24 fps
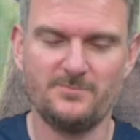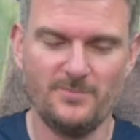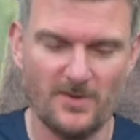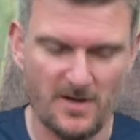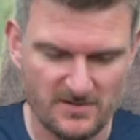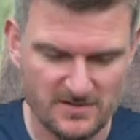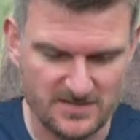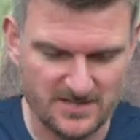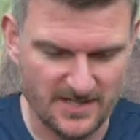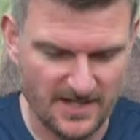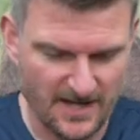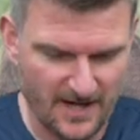
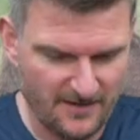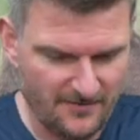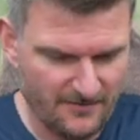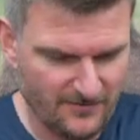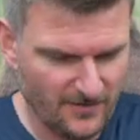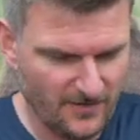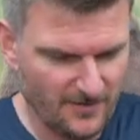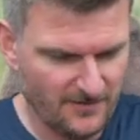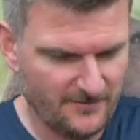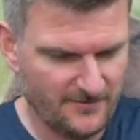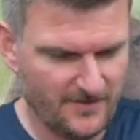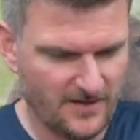box today
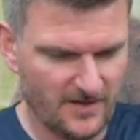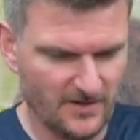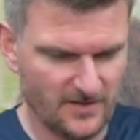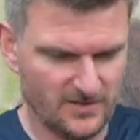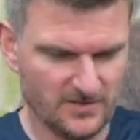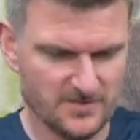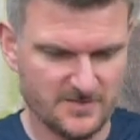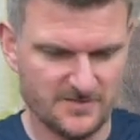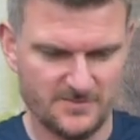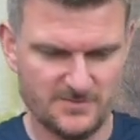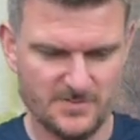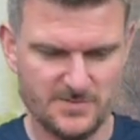full of
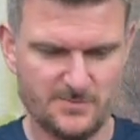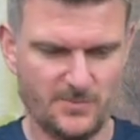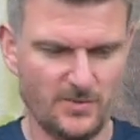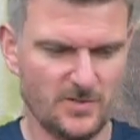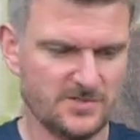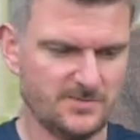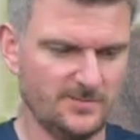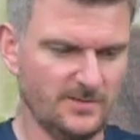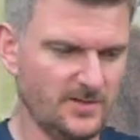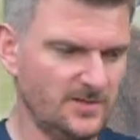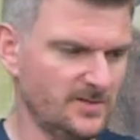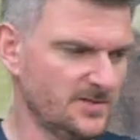guns from
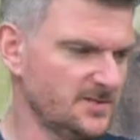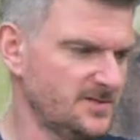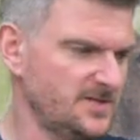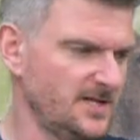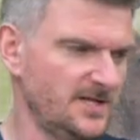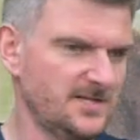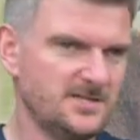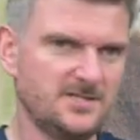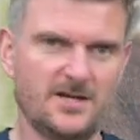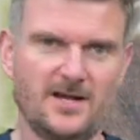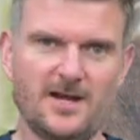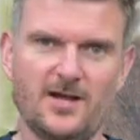Sportsman Gun
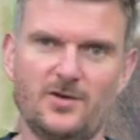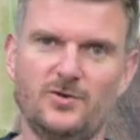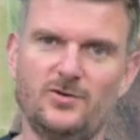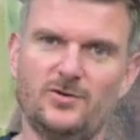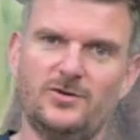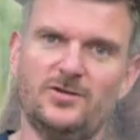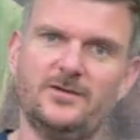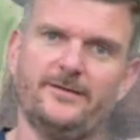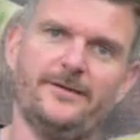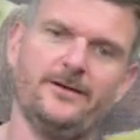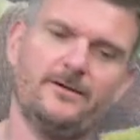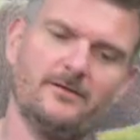Centre, and I
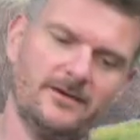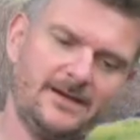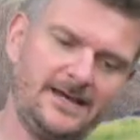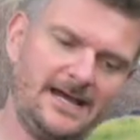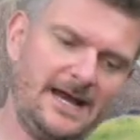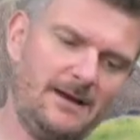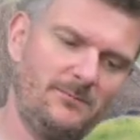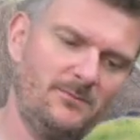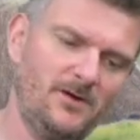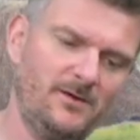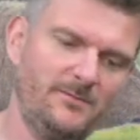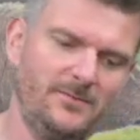couldn't do it on
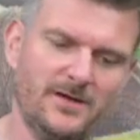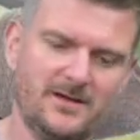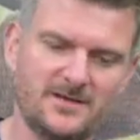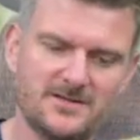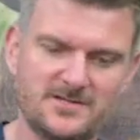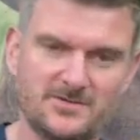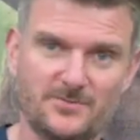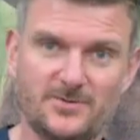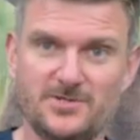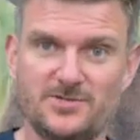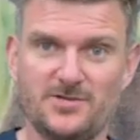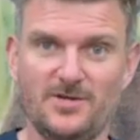camera
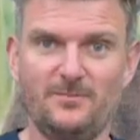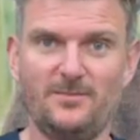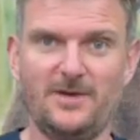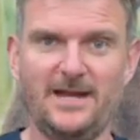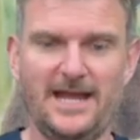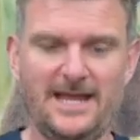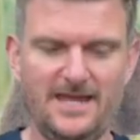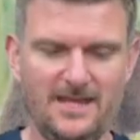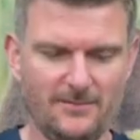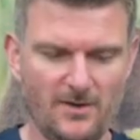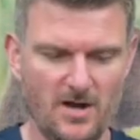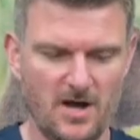because there were too
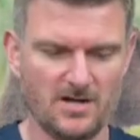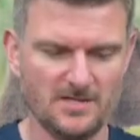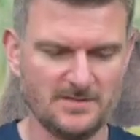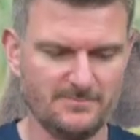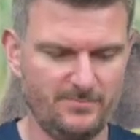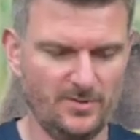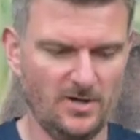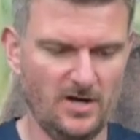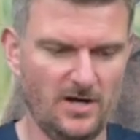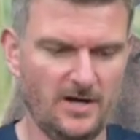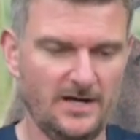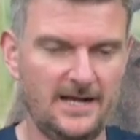many in the box.
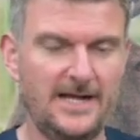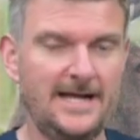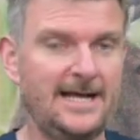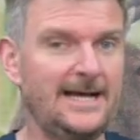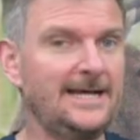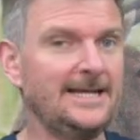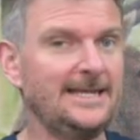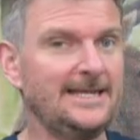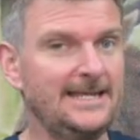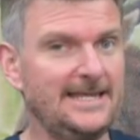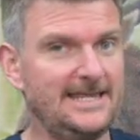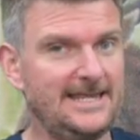But
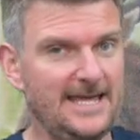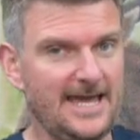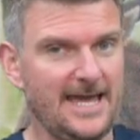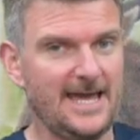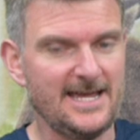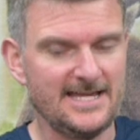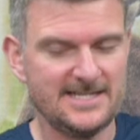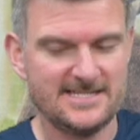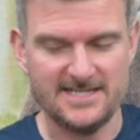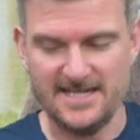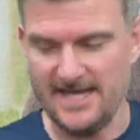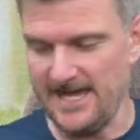
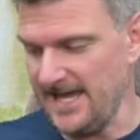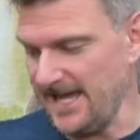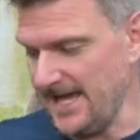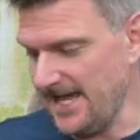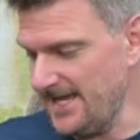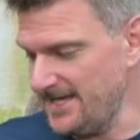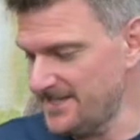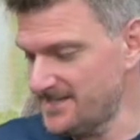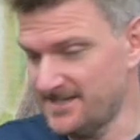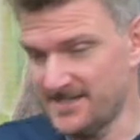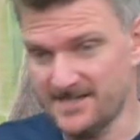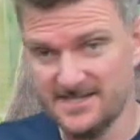this
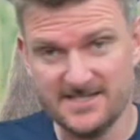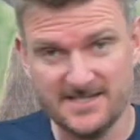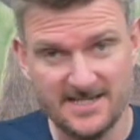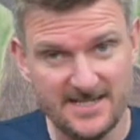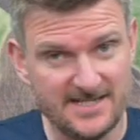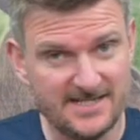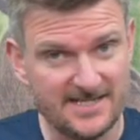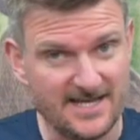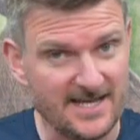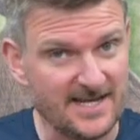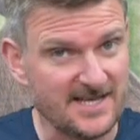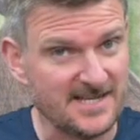is the
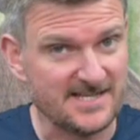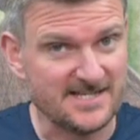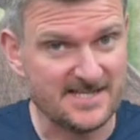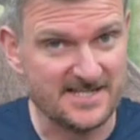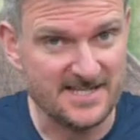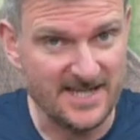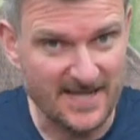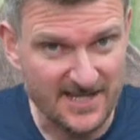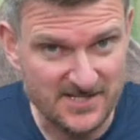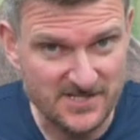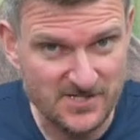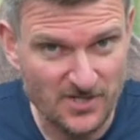
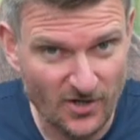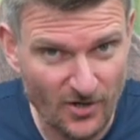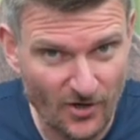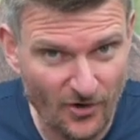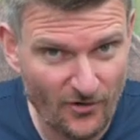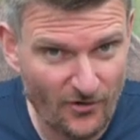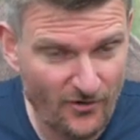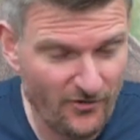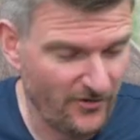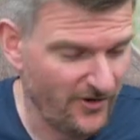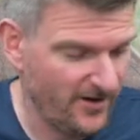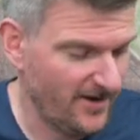
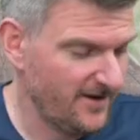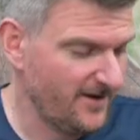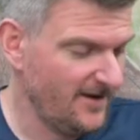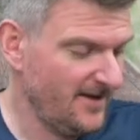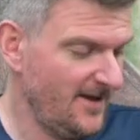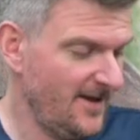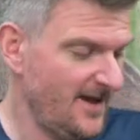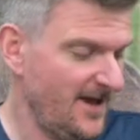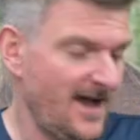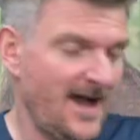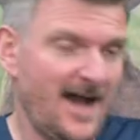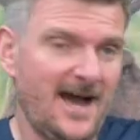CZ600
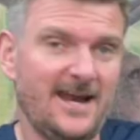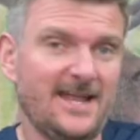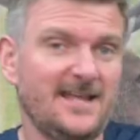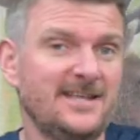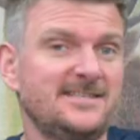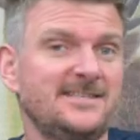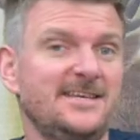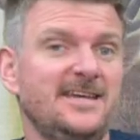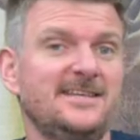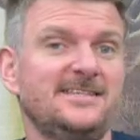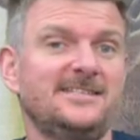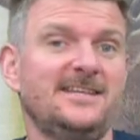and
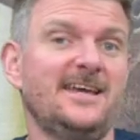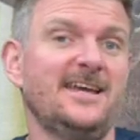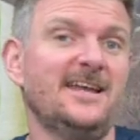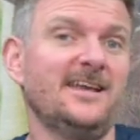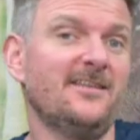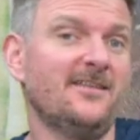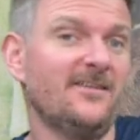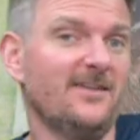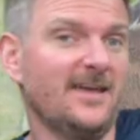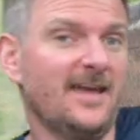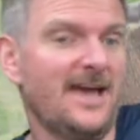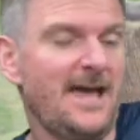it is
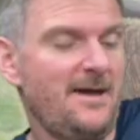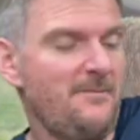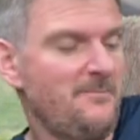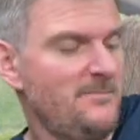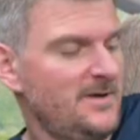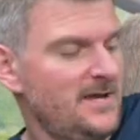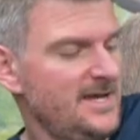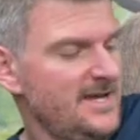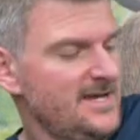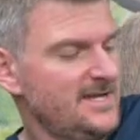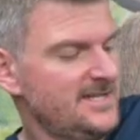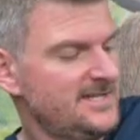in the
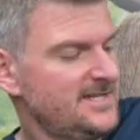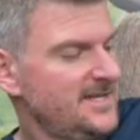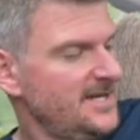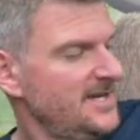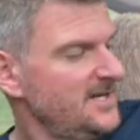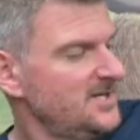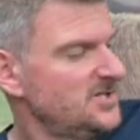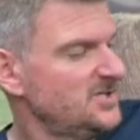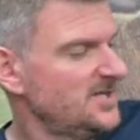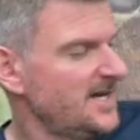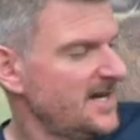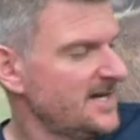
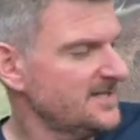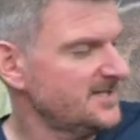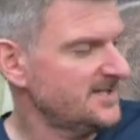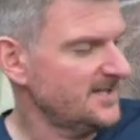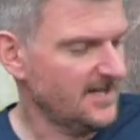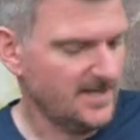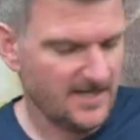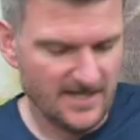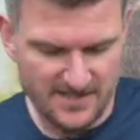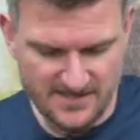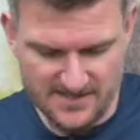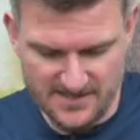MDT
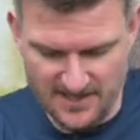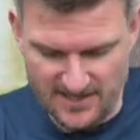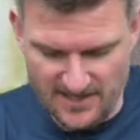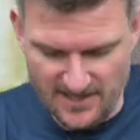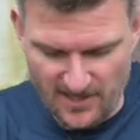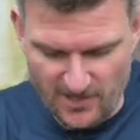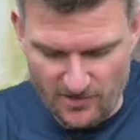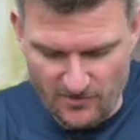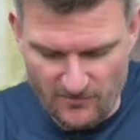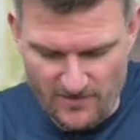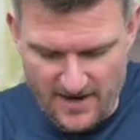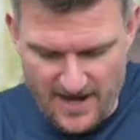chassis and it's the
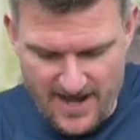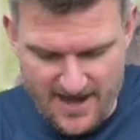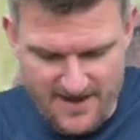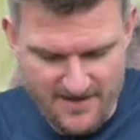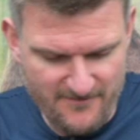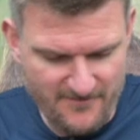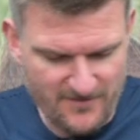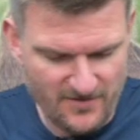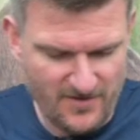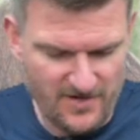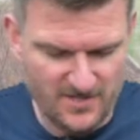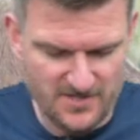grey
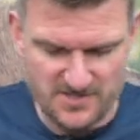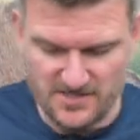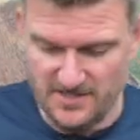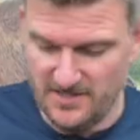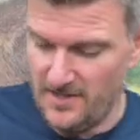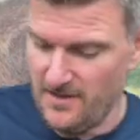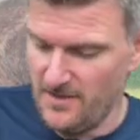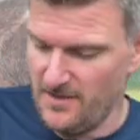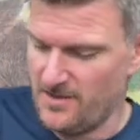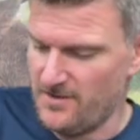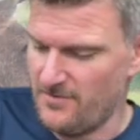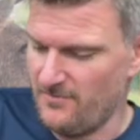version
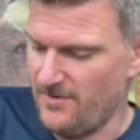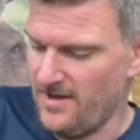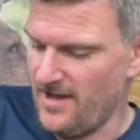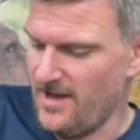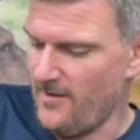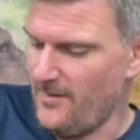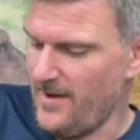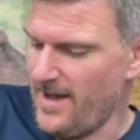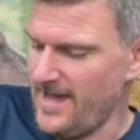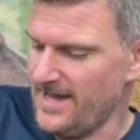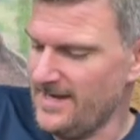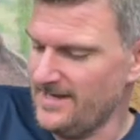in
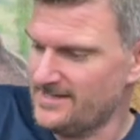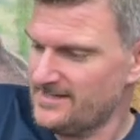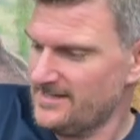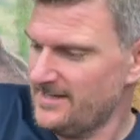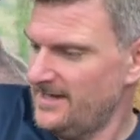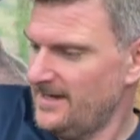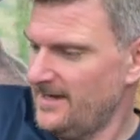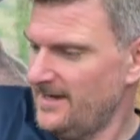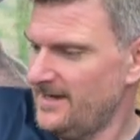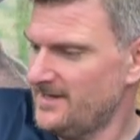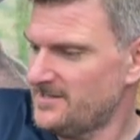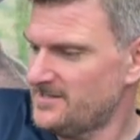308.
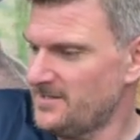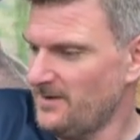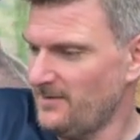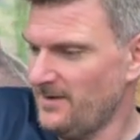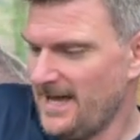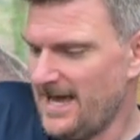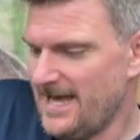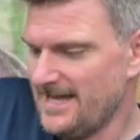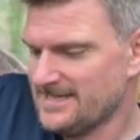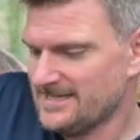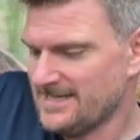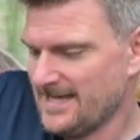So
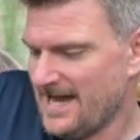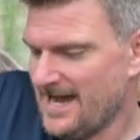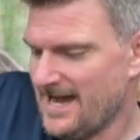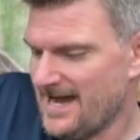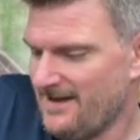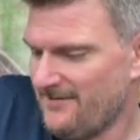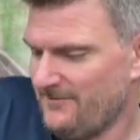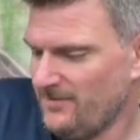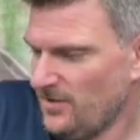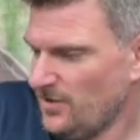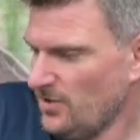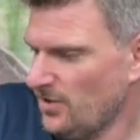let's
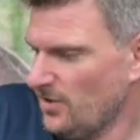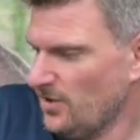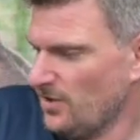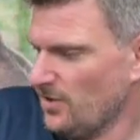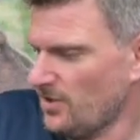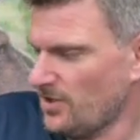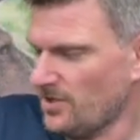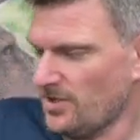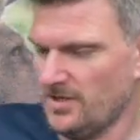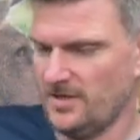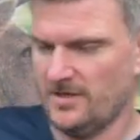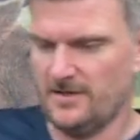have a
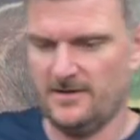look.